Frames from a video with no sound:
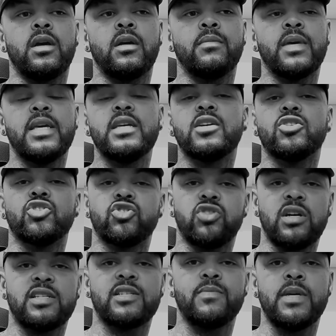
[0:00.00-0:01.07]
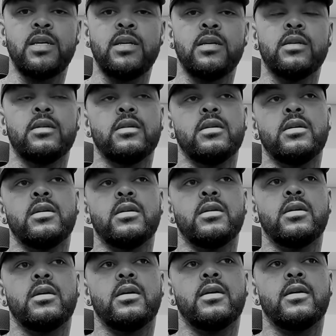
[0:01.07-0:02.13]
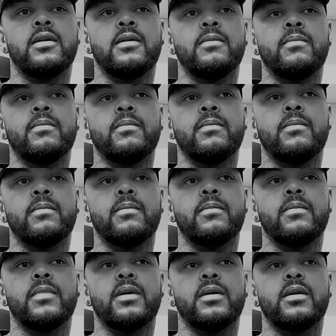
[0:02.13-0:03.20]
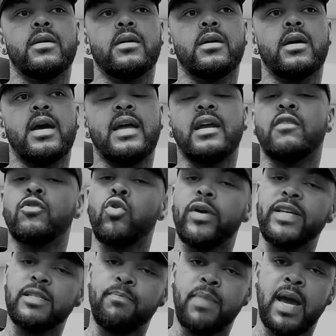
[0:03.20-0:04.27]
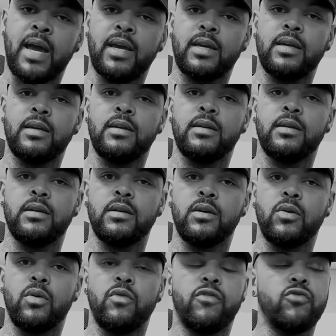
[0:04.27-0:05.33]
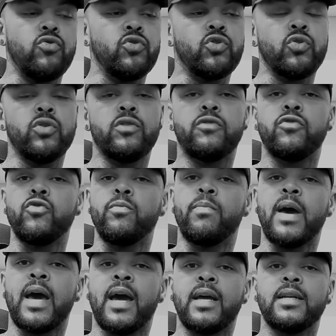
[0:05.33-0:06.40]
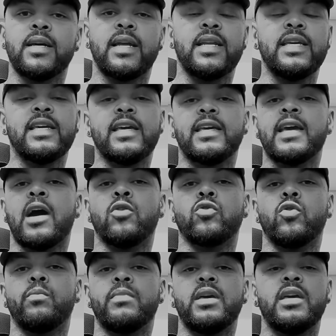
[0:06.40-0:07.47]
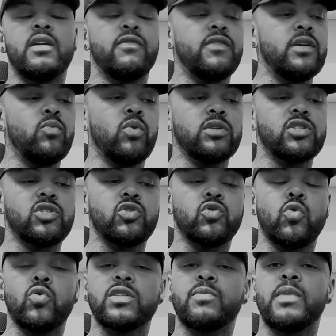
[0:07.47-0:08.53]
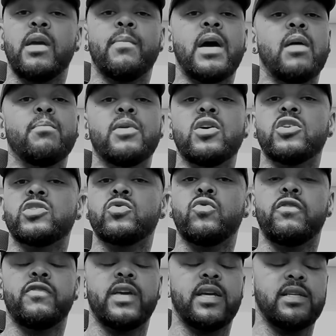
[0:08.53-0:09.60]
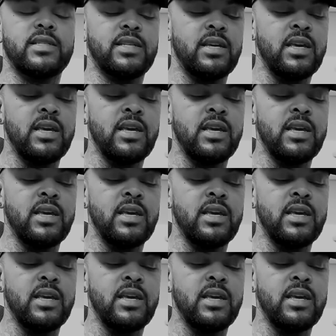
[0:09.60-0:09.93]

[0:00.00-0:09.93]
he can trust me, and I've got his back through good, through bad, and he can count on me if he wants to talk to me about personal things.